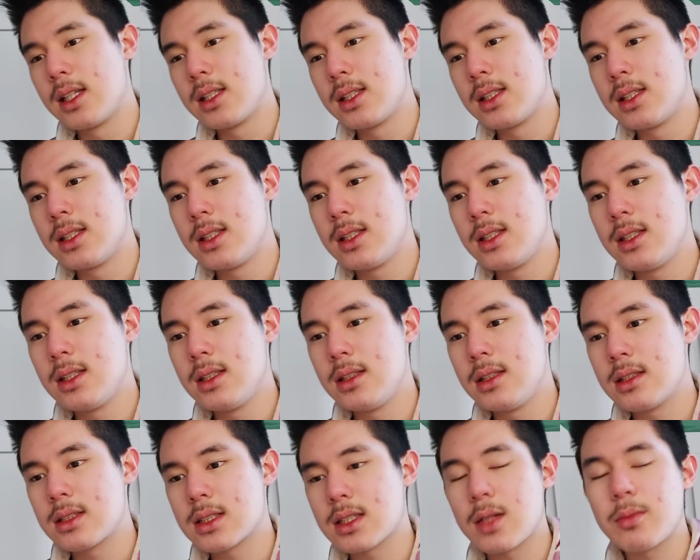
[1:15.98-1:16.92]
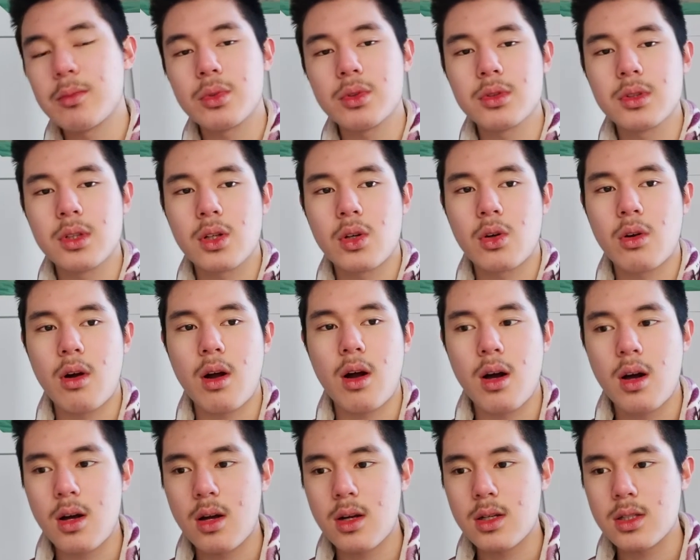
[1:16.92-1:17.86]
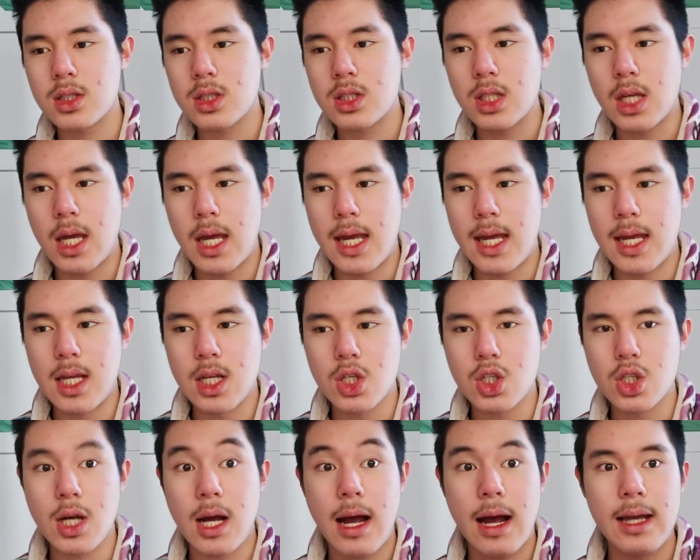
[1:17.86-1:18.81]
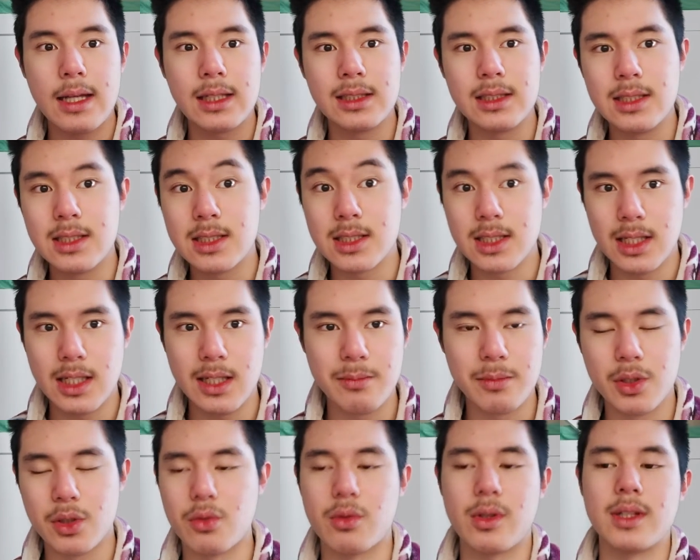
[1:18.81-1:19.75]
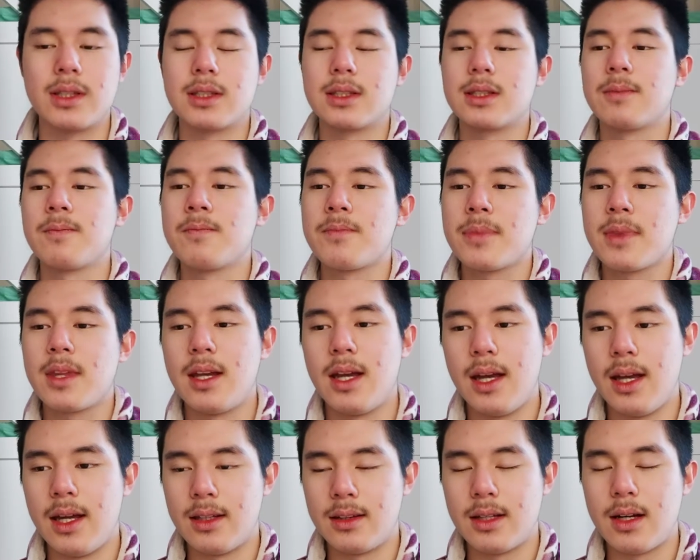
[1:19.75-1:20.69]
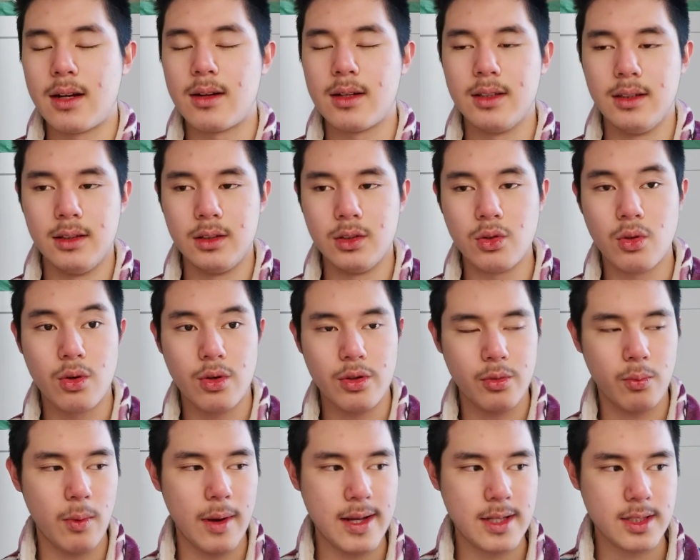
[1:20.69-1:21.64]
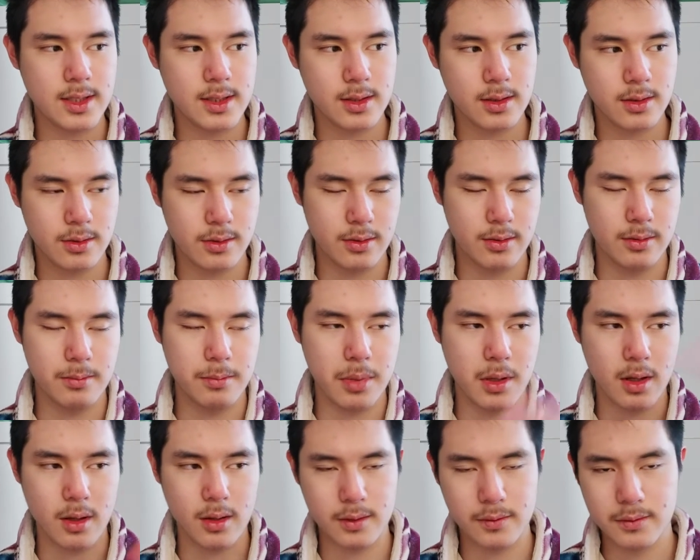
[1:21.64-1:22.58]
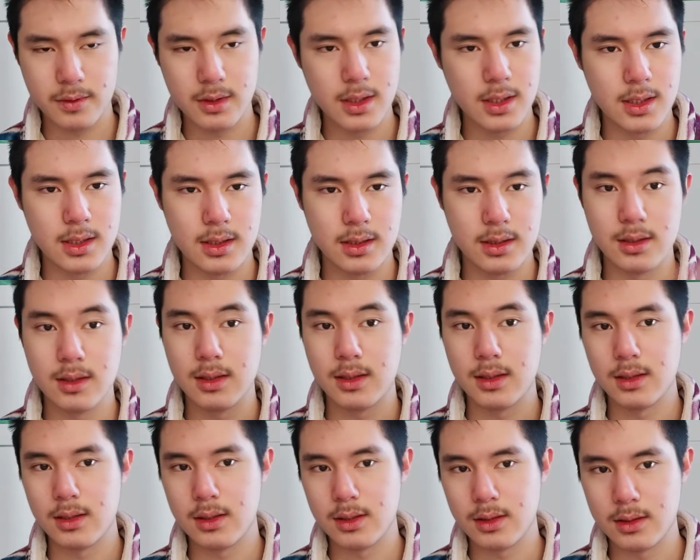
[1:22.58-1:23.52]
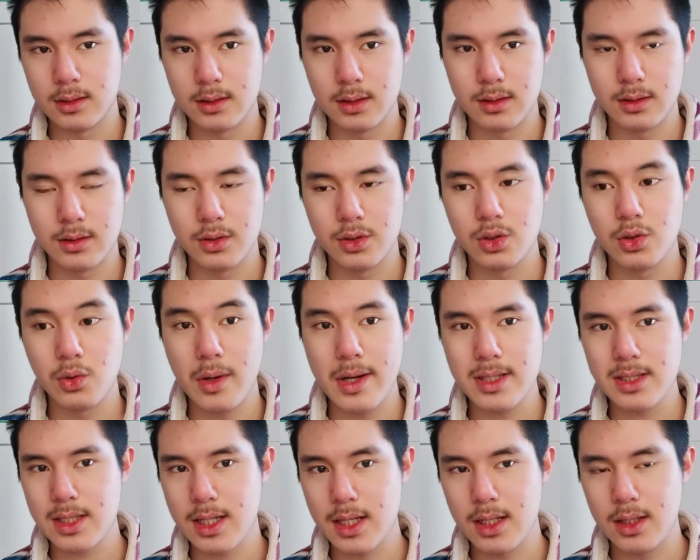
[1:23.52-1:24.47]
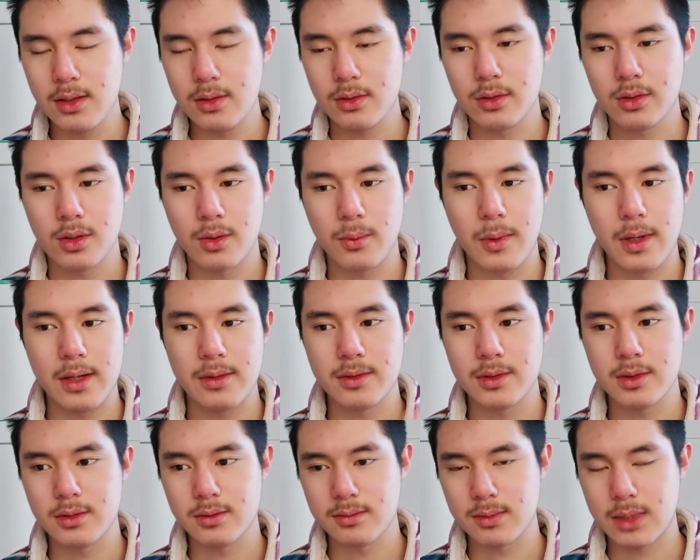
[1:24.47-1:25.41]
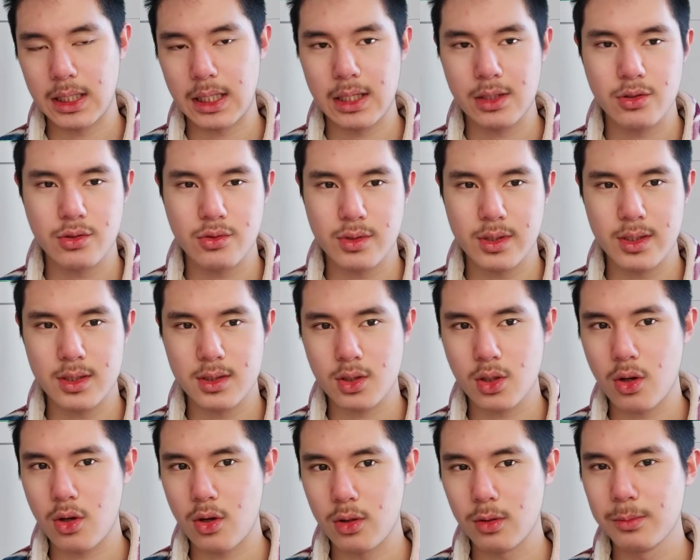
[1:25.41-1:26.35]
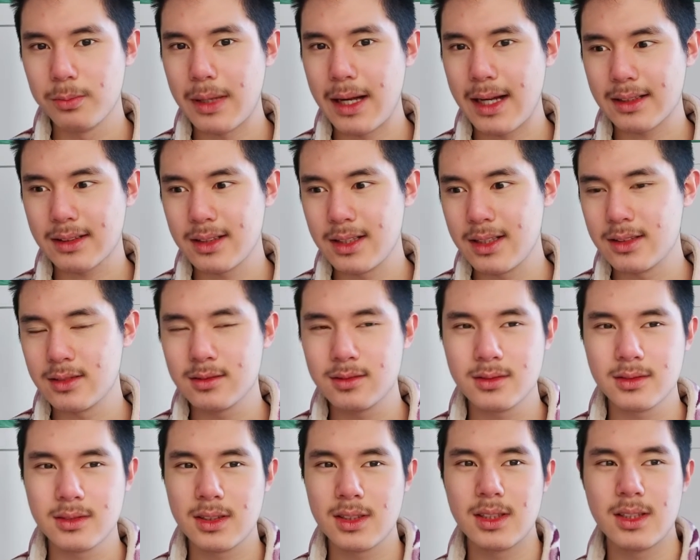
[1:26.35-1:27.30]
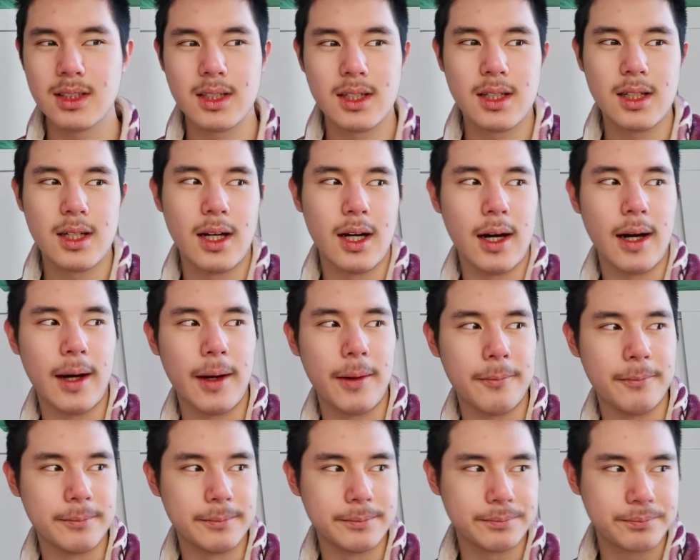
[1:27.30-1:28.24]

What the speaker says: he stumbled across a Chinese immigrant. And they're in the northwestern part of the USA, or whatever the country is called back then. I